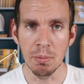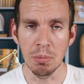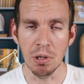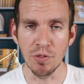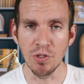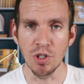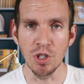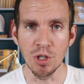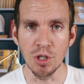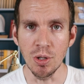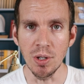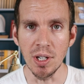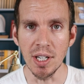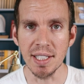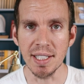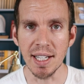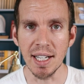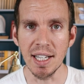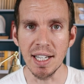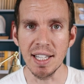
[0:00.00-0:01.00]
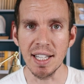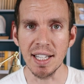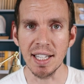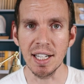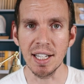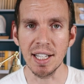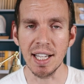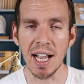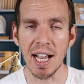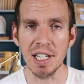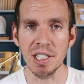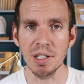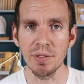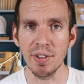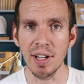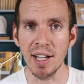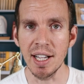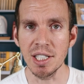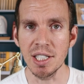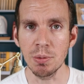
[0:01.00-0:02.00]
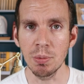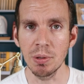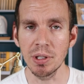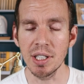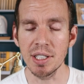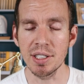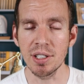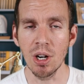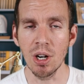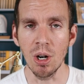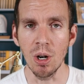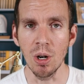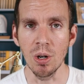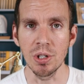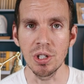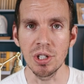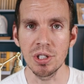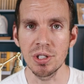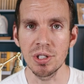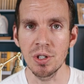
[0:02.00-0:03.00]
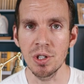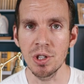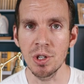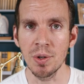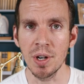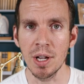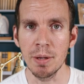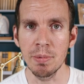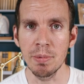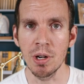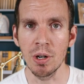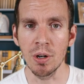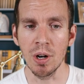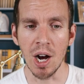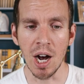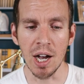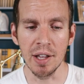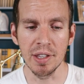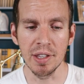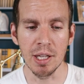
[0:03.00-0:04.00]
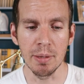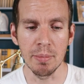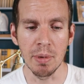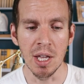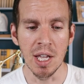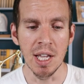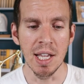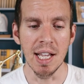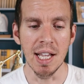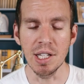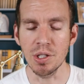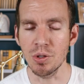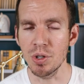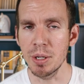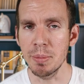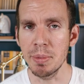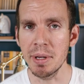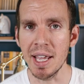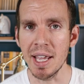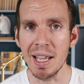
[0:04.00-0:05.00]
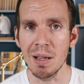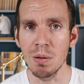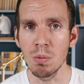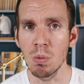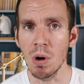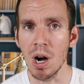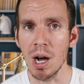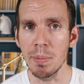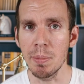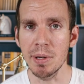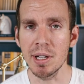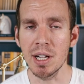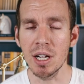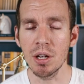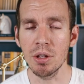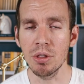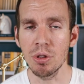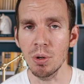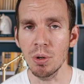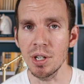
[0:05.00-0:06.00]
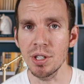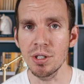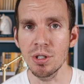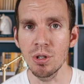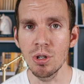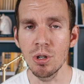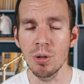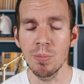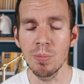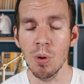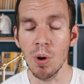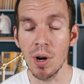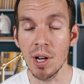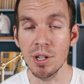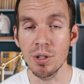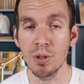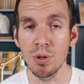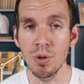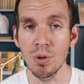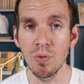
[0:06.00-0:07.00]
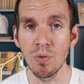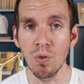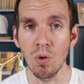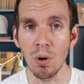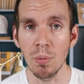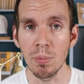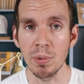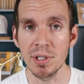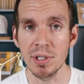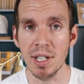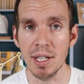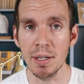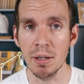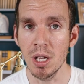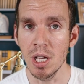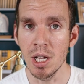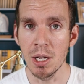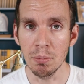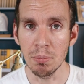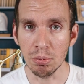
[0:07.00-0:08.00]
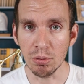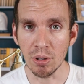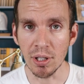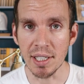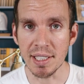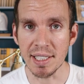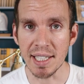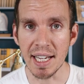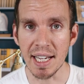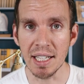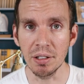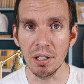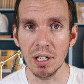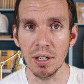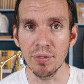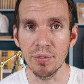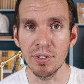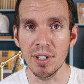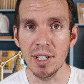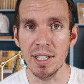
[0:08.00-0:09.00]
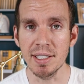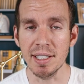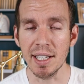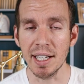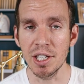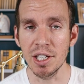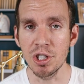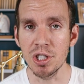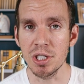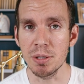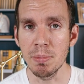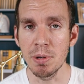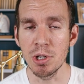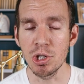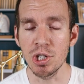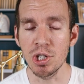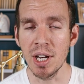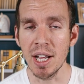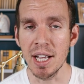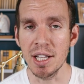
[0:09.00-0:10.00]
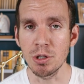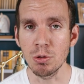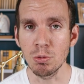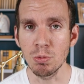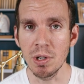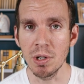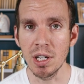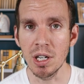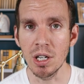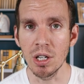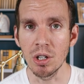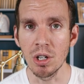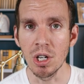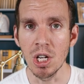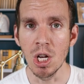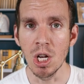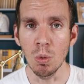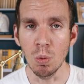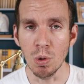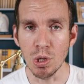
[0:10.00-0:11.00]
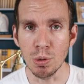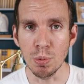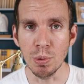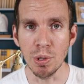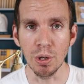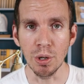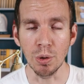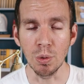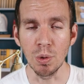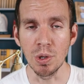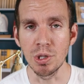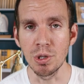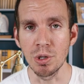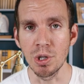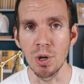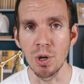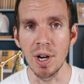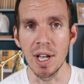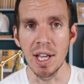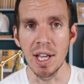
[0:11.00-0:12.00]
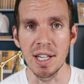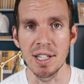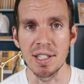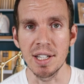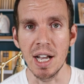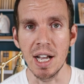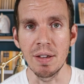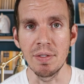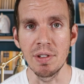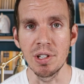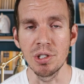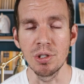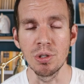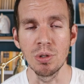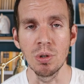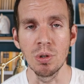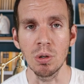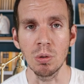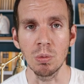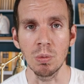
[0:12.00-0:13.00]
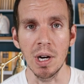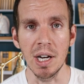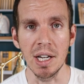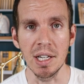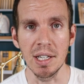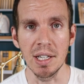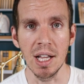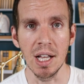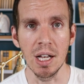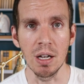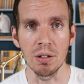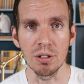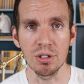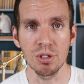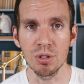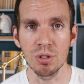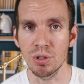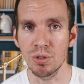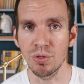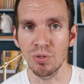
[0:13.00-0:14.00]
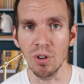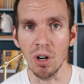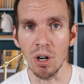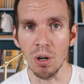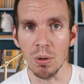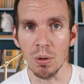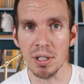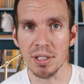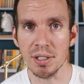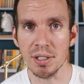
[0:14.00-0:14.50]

But if you do decide to take out a cash advance with this card, just know that your APR on them is going to be a whopping 32.24% plus a lot of fees like I just mentioned as well, which we are going to go and dive into right now. So as far